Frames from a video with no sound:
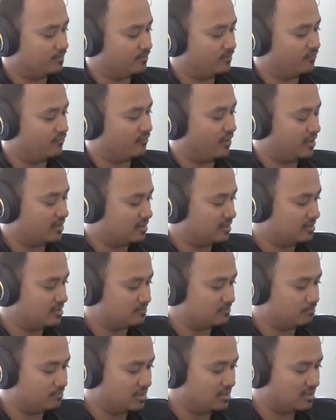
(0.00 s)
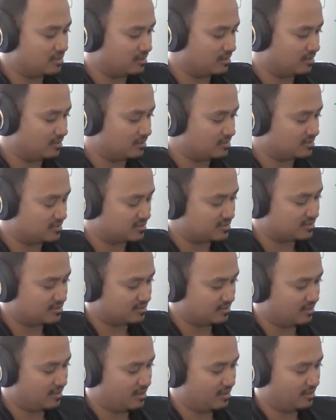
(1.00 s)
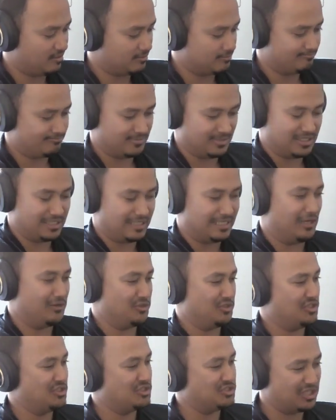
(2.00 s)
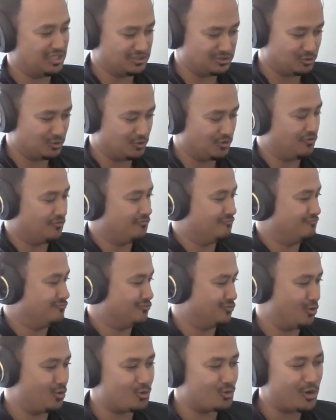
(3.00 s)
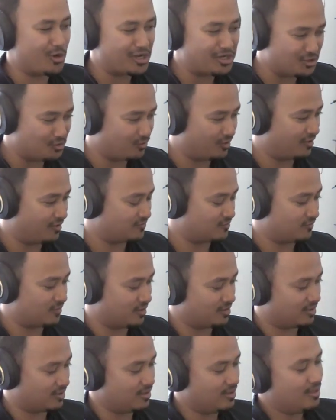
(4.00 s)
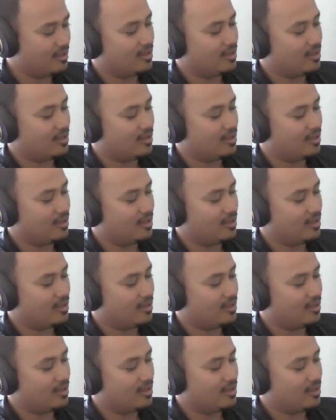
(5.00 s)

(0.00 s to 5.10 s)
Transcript: finding these beacons that let out these like sort of radio waves of like